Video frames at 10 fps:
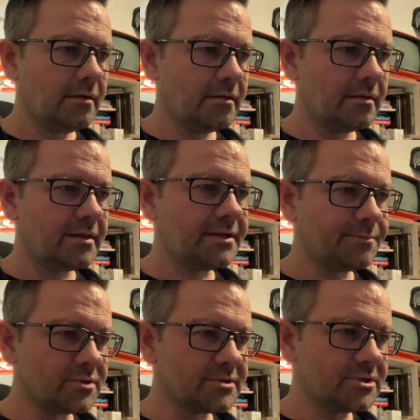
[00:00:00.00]
that
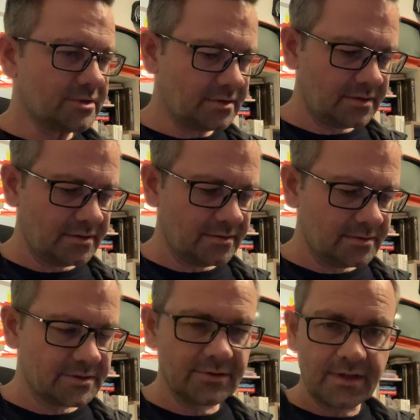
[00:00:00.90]
position,
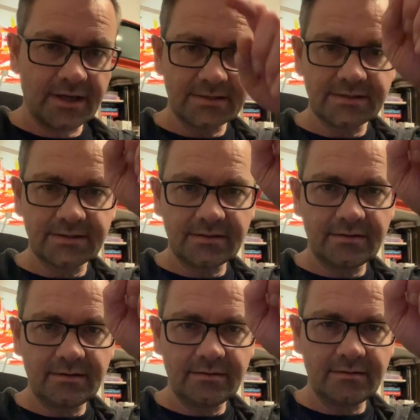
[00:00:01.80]
so that is
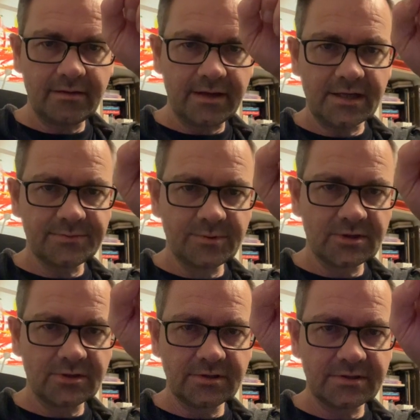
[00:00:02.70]
the X
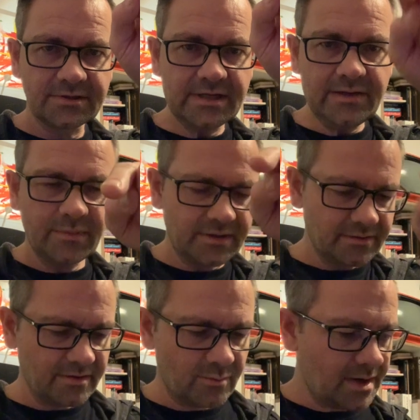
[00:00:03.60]
position is the same,
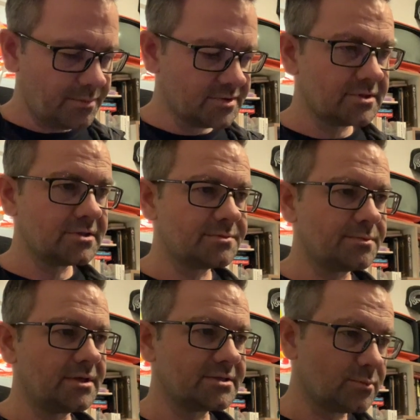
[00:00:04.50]
but the Y position is
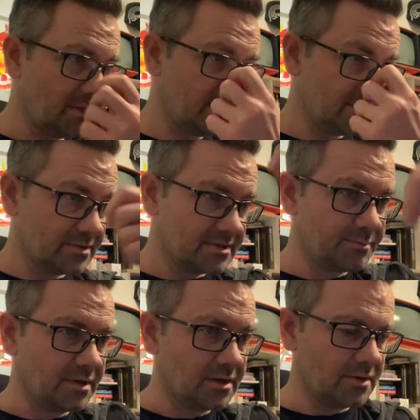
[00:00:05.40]
+1, so it's
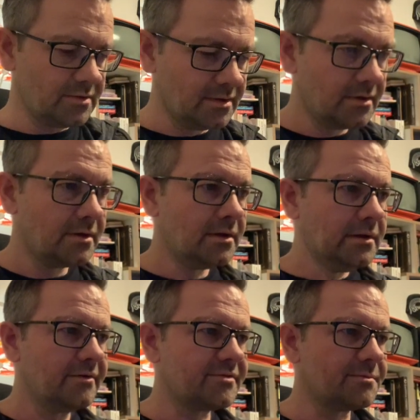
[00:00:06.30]
below.
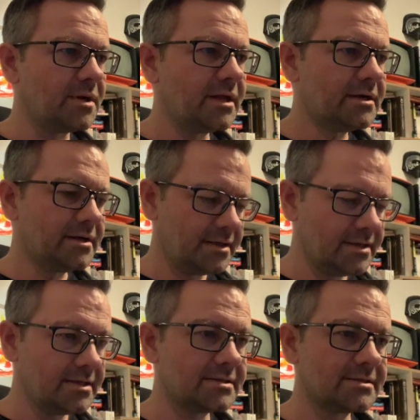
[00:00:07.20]
If the player
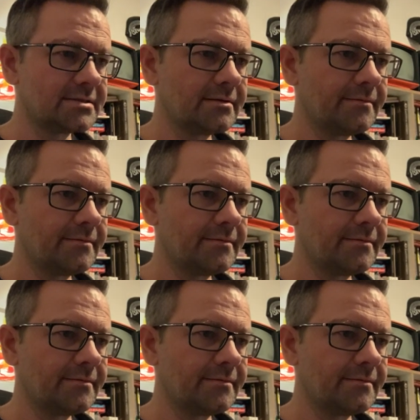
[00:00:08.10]
is